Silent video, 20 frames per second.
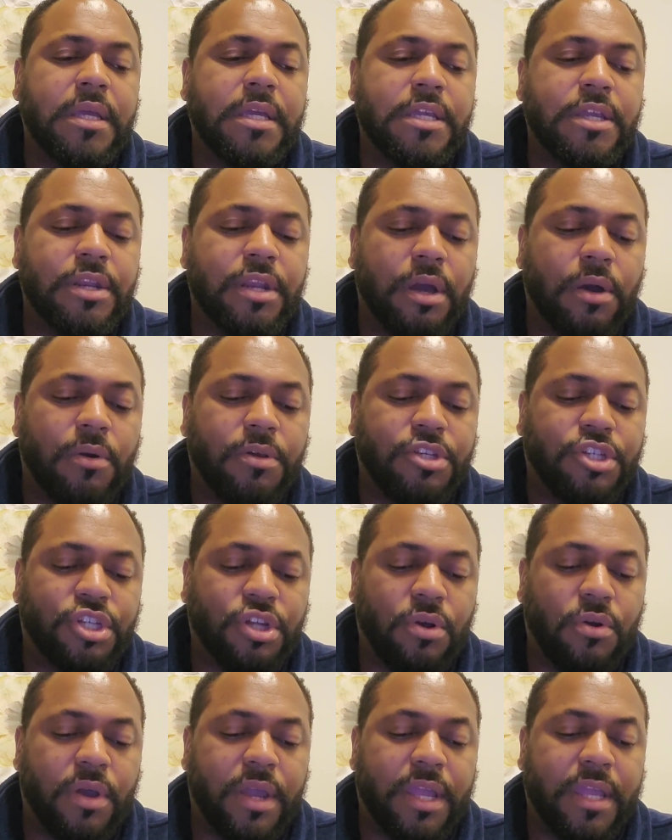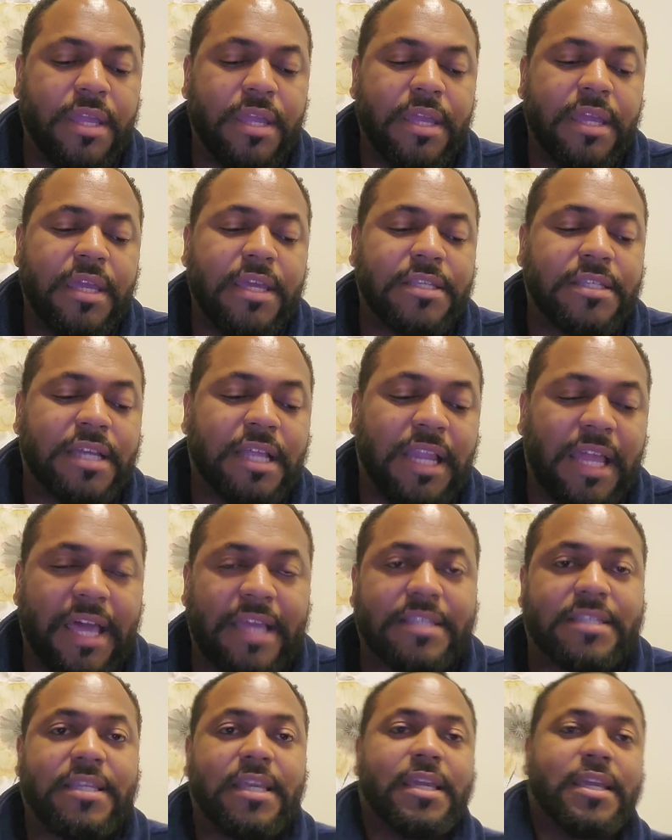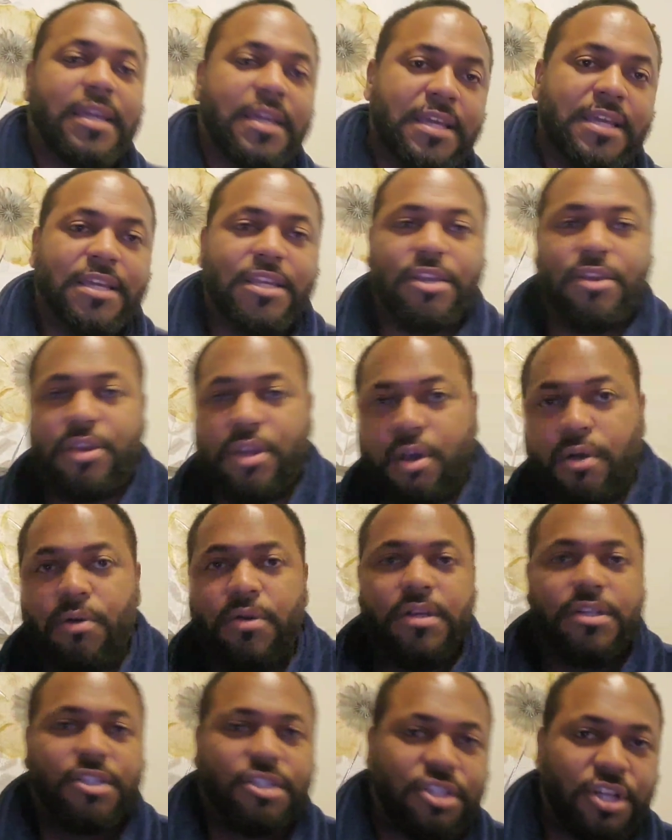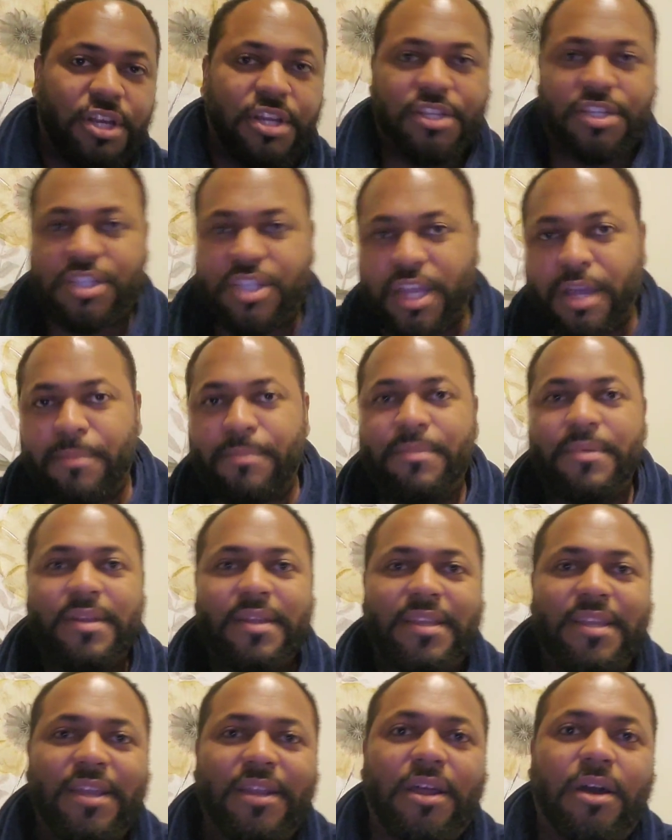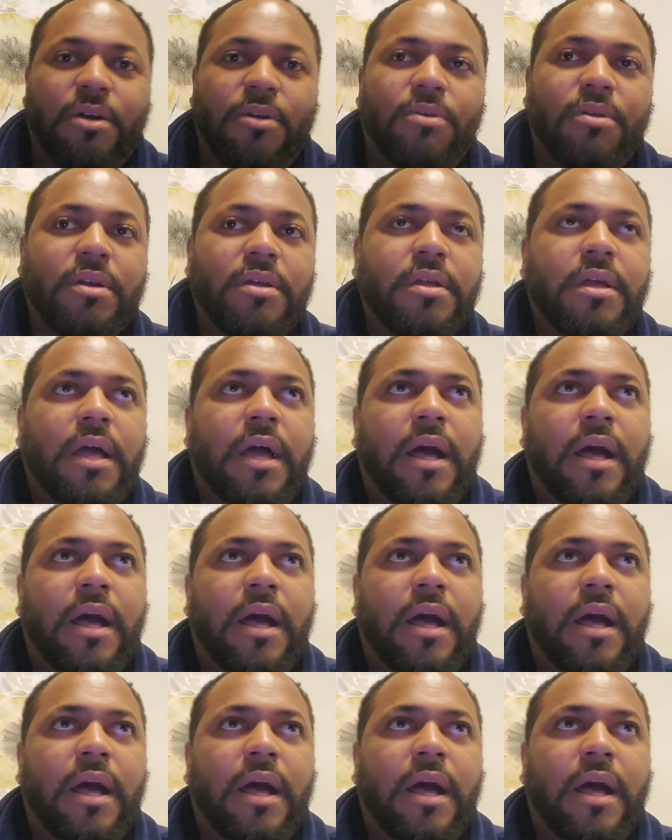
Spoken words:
you know, and showing his classic, you know, stutter step, you know.